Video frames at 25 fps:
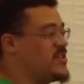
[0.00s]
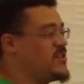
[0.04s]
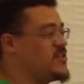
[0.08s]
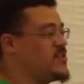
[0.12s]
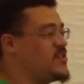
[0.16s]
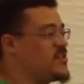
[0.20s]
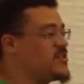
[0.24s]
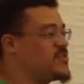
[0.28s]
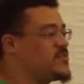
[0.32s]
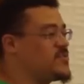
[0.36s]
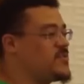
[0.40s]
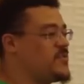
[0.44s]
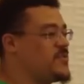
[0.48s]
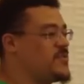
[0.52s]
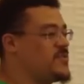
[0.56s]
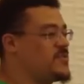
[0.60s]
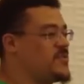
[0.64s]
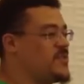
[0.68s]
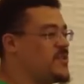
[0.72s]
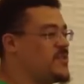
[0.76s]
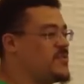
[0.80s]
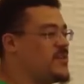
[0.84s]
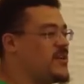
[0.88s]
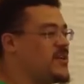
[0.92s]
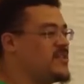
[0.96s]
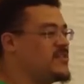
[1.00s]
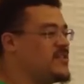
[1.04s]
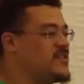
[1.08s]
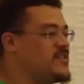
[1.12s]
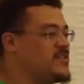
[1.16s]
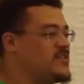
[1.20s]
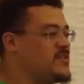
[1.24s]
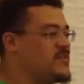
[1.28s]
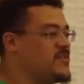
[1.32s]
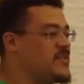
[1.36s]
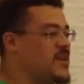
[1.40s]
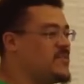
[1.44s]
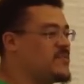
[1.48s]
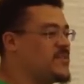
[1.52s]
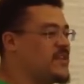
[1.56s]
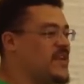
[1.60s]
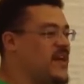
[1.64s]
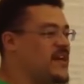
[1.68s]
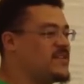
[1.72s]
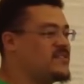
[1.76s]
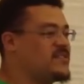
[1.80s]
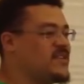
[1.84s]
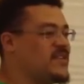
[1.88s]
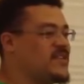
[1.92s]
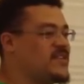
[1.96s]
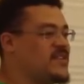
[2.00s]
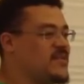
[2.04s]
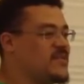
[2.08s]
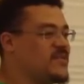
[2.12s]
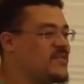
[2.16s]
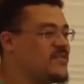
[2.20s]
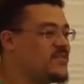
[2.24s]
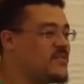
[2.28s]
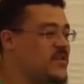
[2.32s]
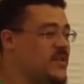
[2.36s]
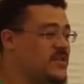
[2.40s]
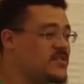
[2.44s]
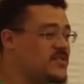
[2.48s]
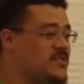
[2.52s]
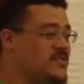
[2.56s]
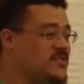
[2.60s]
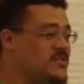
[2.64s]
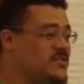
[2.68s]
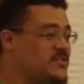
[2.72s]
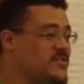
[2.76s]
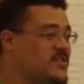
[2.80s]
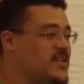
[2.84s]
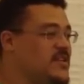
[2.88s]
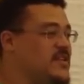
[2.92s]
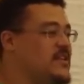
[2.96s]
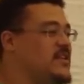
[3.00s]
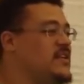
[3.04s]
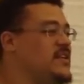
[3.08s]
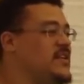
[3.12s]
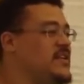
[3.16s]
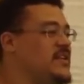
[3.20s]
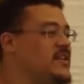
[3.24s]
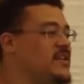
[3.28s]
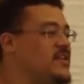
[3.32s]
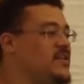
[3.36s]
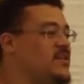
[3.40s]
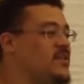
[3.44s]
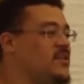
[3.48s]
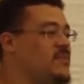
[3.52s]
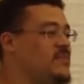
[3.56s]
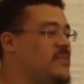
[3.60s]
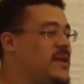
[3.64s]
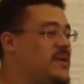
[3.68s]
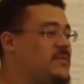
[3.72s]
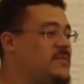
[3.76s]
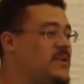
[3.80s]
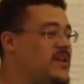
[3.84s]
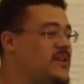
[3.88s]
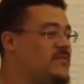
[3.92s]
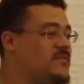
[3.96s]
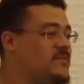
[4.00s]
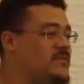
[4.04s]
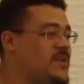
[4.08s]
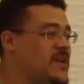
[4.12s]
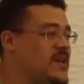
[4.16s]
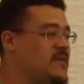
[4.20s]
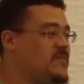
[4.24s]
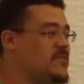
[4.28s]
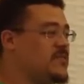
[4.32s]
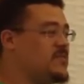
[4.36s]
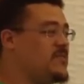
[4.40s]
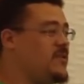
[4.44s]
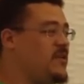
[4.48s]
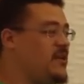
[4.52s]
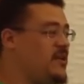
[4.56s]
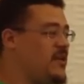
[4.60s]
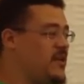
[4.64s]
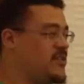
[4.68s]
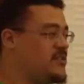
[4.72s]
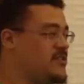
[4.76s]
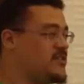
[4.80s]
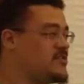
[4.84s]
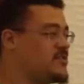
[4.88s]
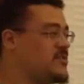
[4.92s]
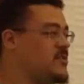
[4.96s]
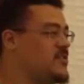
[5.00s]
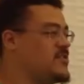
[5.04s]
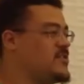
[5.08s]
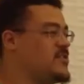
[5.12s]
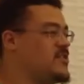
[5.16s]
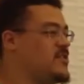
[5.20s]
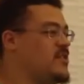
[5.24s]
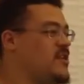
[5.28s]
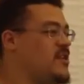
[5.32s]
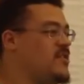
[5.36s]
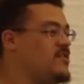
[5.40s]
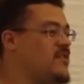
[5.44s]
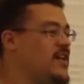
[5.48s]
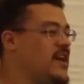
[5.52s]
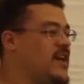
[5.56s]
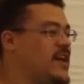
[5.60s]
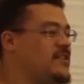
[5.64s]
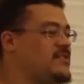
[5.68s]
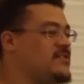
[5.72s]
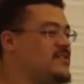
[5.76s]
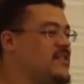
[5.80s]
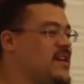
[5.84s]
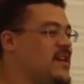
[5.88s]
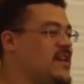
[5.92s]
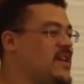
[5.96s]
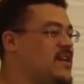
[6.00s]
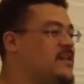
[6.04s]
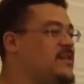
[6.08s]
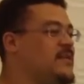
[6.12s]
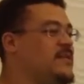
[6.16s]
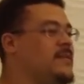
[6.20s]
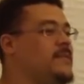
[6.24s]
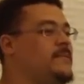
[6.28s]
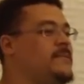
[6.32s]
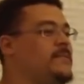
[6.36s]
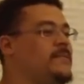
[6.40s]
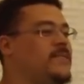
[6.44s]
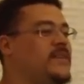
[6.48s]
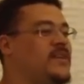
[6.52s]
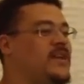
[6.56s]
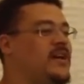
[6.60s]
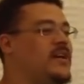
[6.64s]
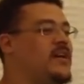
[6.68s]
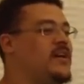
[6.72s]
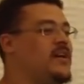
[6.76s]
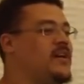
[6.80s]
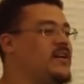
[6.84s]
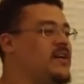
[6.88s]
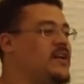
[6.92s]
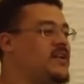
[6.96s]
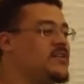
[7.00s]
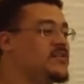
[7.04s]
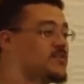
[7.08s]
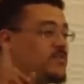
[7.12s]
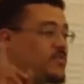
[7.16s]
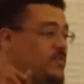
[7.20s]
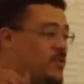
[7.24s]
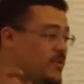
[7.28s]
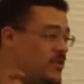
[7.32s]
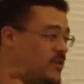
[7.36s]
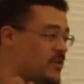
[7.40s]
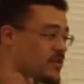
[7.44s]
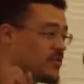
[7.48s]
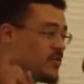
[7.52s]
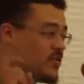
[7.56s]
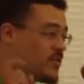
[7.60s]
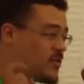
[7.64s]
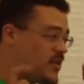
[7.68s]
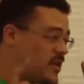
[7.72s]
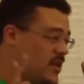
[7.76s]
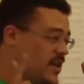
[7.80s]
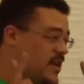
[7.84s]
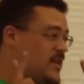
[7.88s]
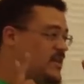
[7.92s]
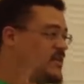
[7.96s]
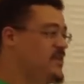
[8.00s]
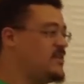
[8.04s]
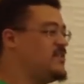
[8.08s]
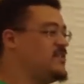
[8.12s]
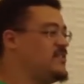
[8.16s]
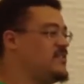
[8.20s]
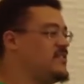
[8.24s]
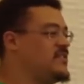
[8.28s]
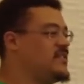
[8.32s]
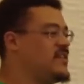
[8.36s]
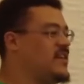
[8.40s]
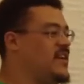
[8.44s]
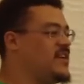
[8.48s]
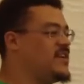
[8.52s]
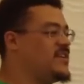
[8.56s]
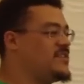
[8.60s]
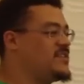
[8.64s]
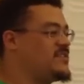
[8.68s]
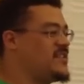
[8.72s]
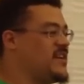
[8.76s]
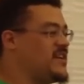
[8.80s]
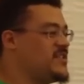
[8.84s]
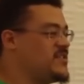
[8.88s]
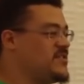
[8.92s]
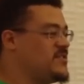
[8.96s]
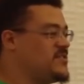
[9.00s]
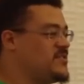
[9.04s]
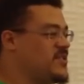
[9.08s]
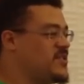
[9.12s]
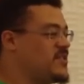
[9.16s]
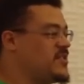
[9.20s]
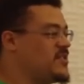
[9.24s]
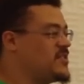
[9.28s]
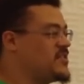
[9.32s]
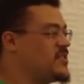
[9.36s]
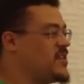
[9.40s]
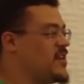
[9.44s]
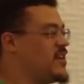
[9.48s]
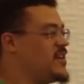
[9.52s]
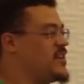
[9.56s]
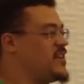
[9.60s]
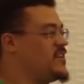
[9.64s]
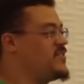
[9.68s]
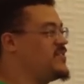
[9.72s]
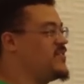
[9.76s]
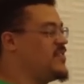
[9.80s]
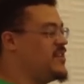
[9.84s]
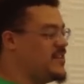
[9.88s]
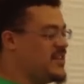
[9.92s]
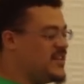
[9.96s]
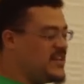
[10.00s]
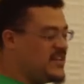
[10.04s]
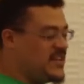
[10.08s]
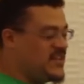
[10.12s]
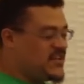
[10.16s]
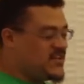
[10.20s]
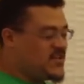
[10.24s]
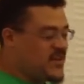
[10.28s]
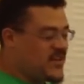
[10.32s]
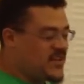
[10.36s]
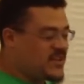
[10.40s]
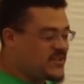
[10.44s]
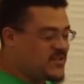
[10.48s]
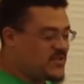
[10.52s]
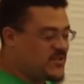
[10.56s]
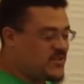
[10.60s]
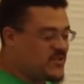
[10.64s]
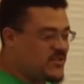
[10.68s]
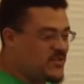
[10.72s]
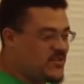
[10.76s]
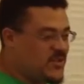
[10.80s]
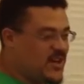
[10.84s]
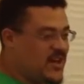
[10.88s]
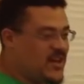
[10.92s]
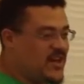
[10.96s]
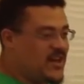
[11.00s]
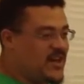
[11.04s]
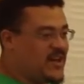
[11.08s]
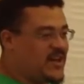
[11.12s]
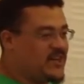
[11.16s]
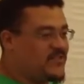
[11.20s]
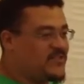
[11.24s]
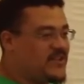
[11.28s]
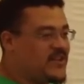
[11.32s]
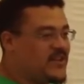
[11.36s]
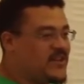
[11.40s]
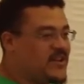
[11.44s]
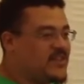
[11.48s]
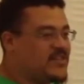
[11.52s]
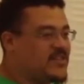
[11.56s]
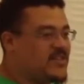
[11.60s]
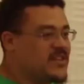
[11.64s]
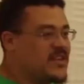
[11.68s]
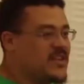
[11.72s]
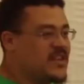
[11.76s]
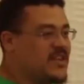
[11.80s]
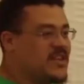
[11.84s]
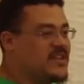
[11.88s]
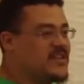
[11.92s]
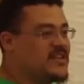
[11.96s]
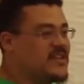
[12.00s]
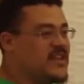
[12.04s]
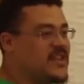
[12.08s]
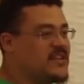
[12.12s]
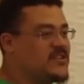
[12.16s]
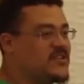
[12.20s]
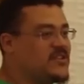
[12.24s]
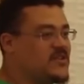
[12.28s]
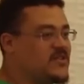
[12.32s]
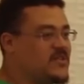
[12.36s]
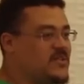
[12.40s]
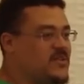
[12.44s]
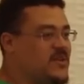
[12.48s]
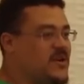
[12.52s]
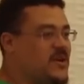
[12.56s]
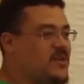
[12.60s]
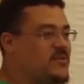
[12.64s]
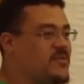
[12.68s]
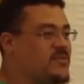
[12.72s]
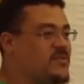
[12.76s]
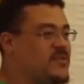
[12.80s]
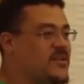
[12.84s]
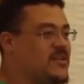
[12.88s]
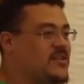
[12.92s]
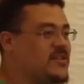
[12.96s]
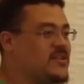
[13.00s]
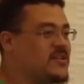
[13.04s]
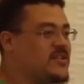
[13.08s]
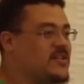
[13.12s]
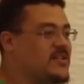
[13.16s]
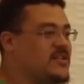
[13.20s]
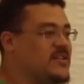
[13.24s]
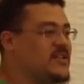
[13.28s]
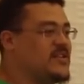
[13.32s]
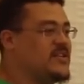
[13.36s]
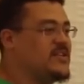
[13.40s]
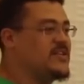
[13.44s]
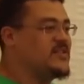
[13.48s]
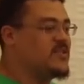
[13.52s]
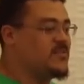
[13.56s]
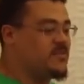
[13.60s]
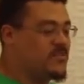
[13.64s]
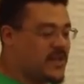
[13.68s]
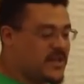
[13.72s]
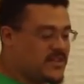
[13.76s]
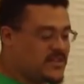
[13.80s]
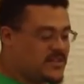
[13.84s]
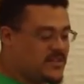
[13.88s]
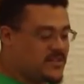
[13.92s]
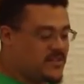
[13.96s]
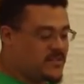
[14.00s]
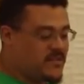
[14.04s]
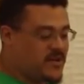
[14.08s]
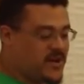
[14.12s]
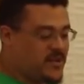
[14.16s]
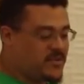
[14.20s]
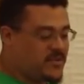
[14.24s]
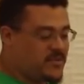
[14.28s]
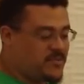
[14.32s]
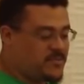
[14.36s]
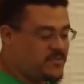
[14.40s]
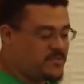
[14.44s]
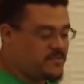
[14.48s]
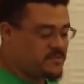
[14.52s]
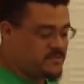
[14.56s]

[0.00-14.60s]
in your exploratory process, and you'll be able to ask a number of questions, and you'll maybe even be able to pawn the screen share off as a exploratory kind of session where you're kind of trying to figure out the nature of the problem and the breadth of the problem.